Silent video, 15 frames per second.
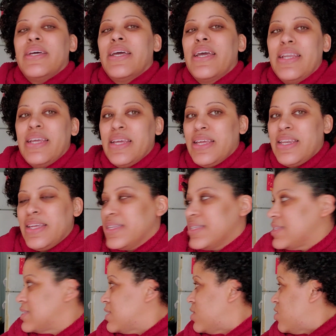and it
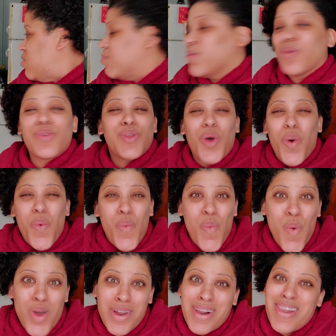is almost
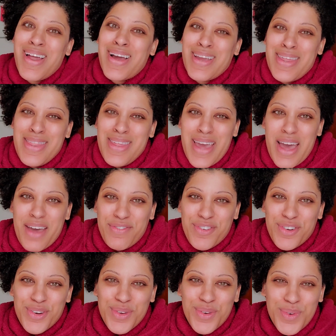1 o'clock in the
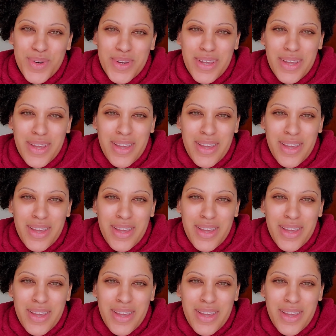afternoon.